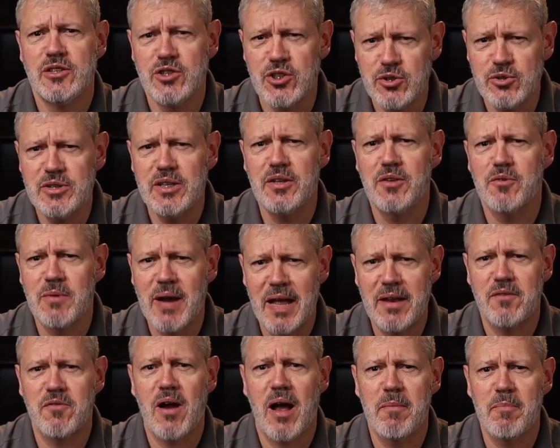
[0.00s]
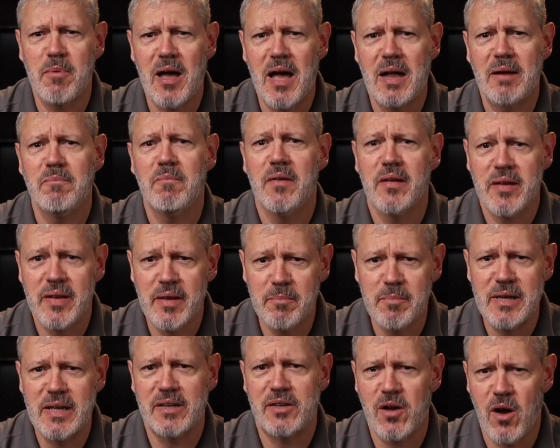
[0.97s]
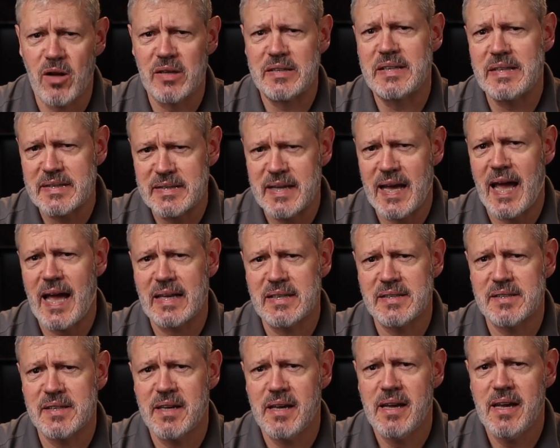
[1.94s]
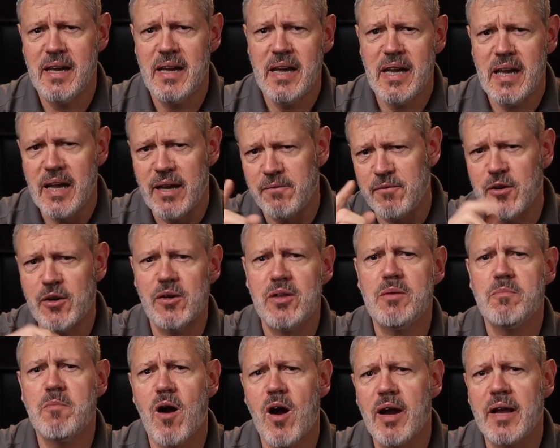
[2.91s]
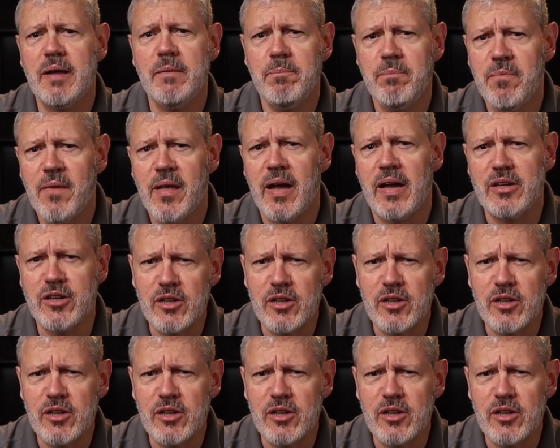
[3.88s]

Choosing the right tripod can be a daunting task. If you're in the market and